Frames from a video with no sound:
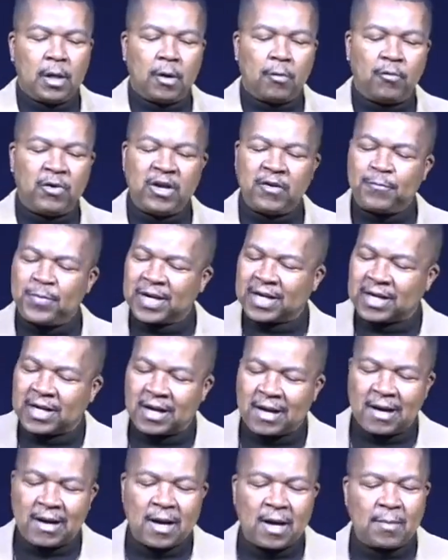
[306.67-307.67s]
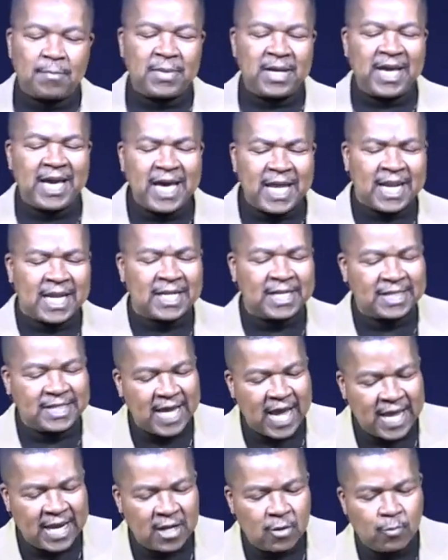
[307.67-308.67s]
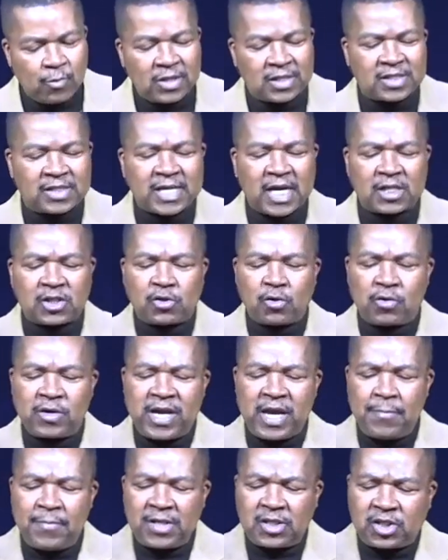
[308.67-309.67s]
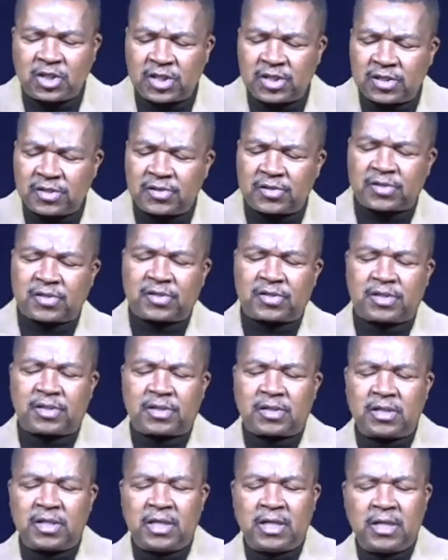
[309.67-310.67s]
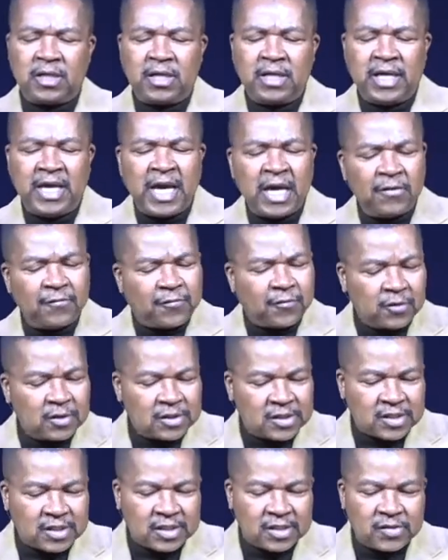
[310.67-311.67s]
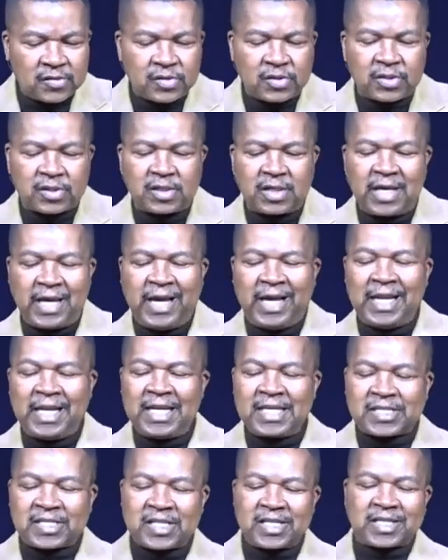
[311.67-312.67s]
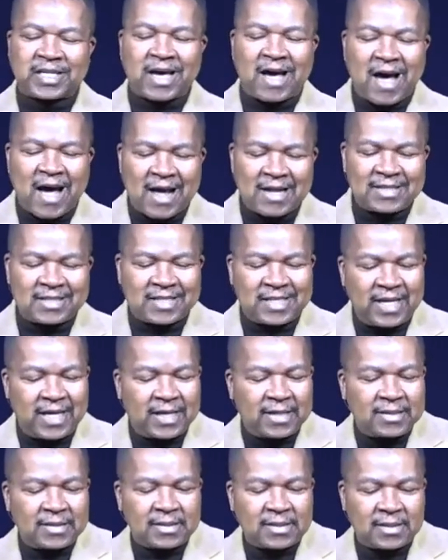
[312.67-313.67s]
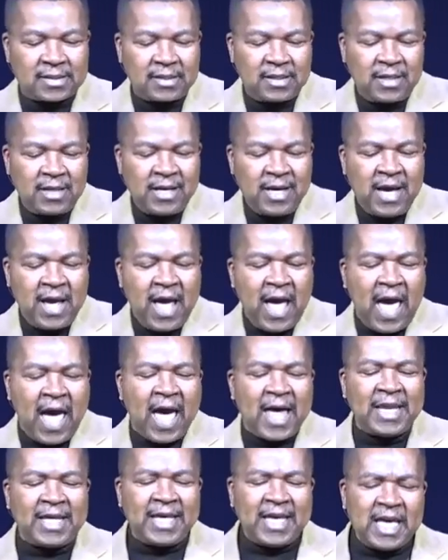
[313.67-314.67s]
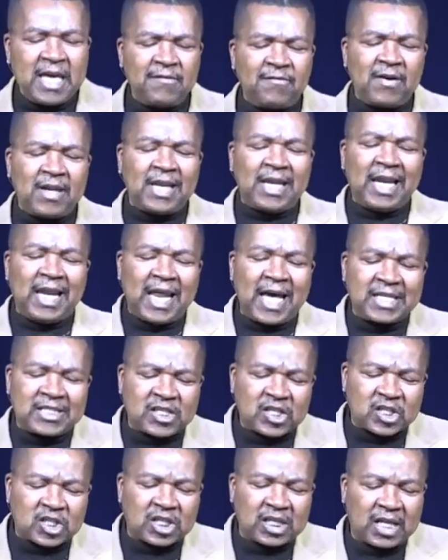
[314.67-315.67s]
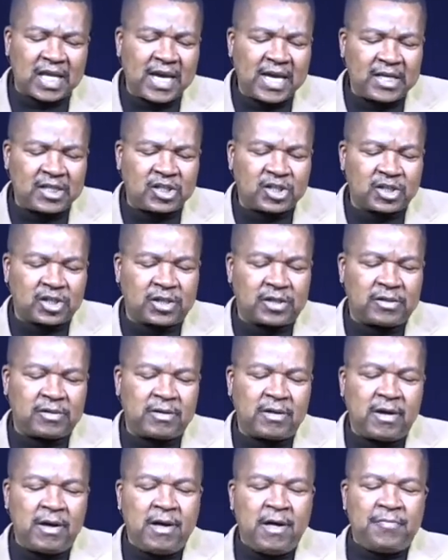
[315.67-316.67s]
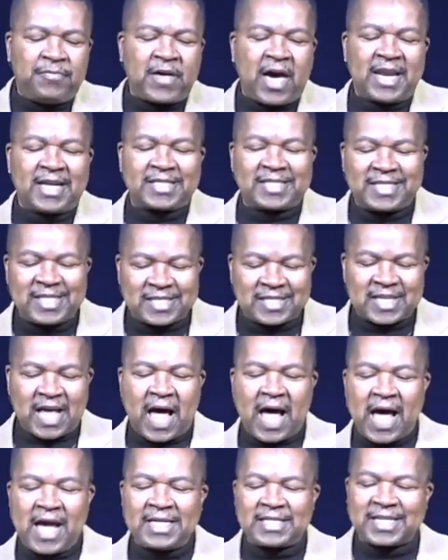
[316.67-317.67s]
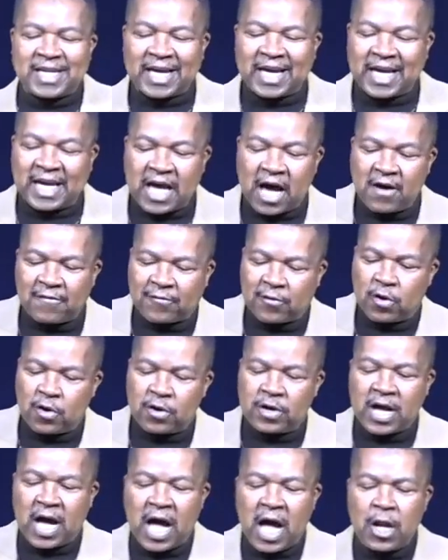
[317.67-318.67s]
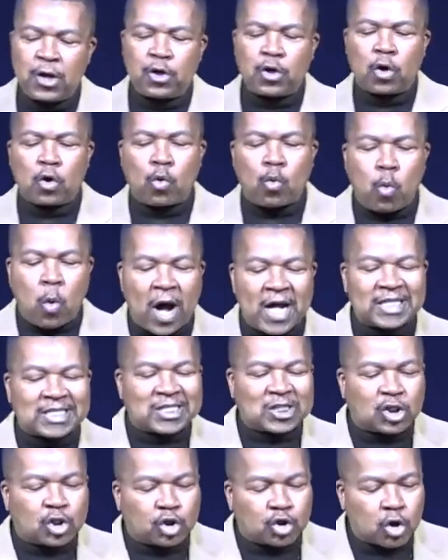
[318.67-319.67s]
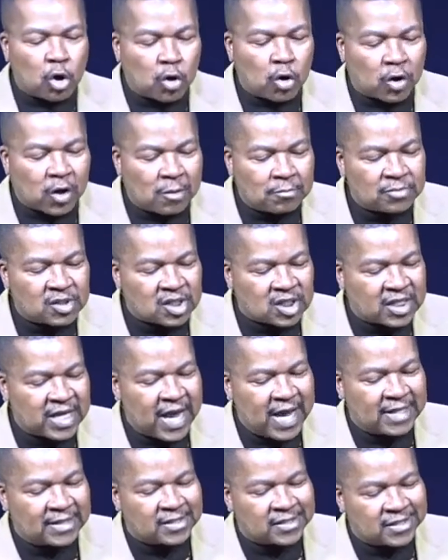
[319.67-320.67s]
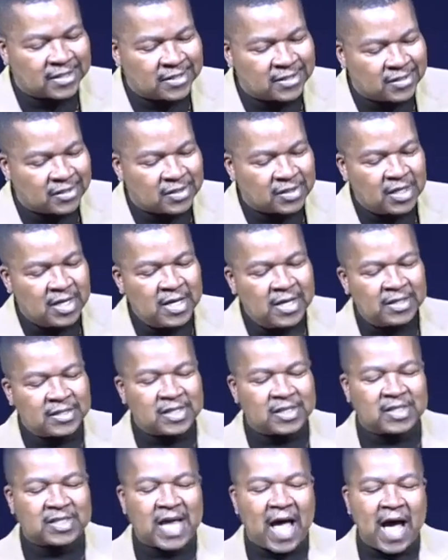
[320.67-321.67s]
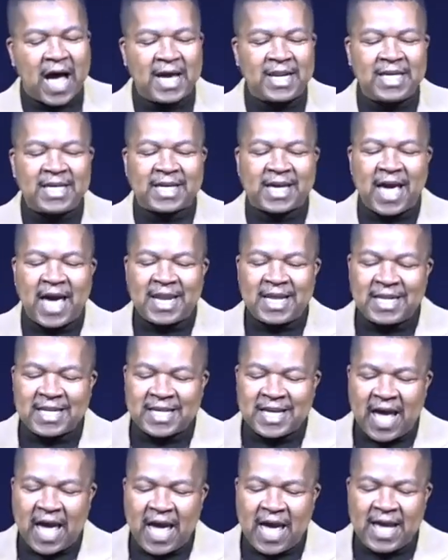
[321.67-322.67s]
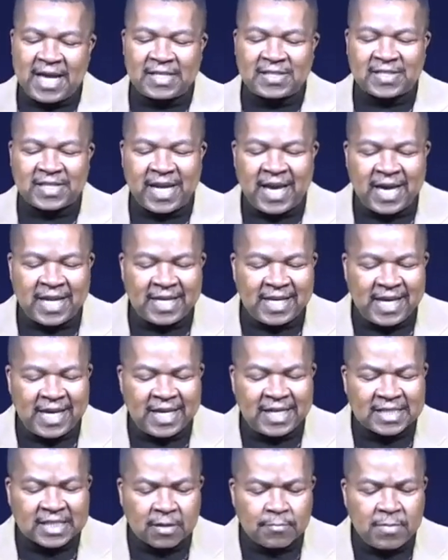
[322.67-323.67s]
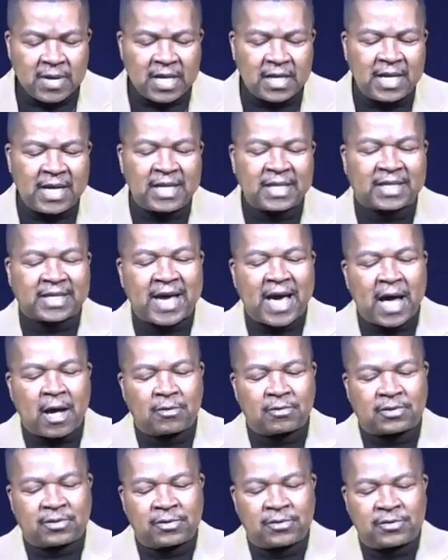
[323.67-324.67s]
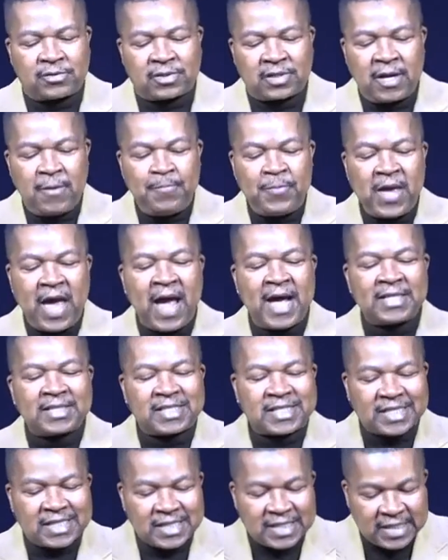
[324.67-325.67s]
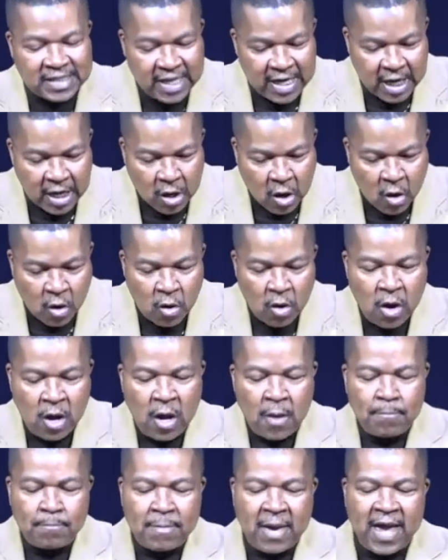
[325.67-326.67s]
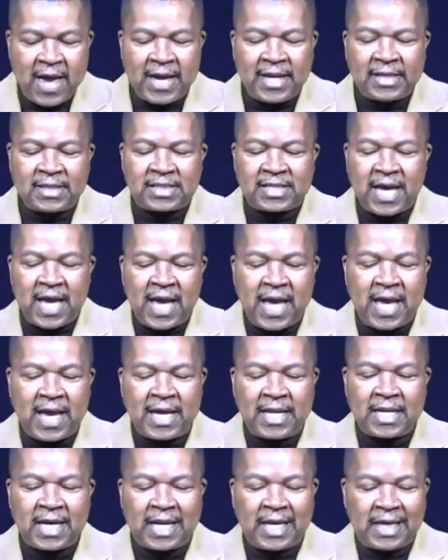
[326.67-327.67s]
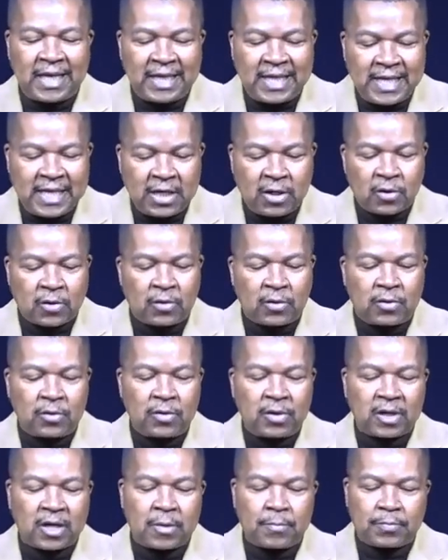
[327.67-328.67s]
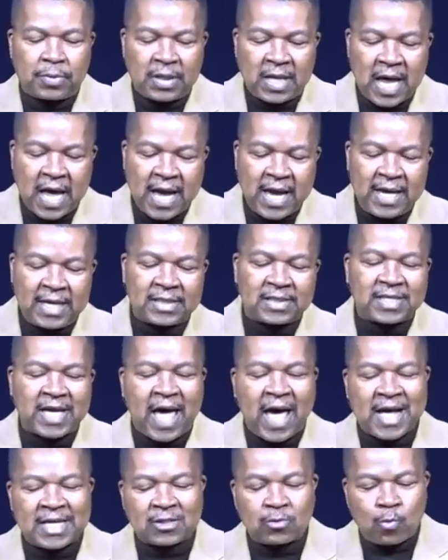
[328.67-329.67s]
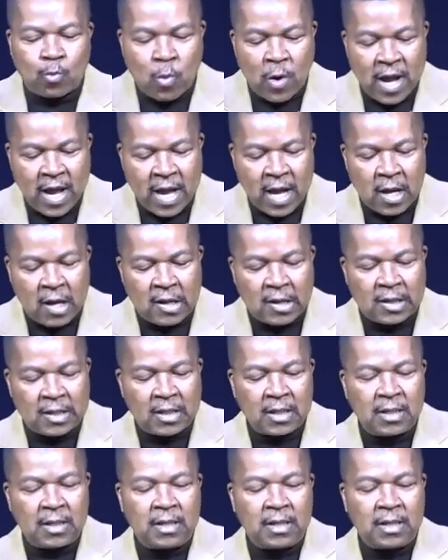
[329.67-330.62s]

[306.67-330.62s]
We have become inundated with sexual images, inferences, illicit content, and even legislation that is designed to govern under what circumstances society can engage in intimate encounters and still maintain legal compliance as well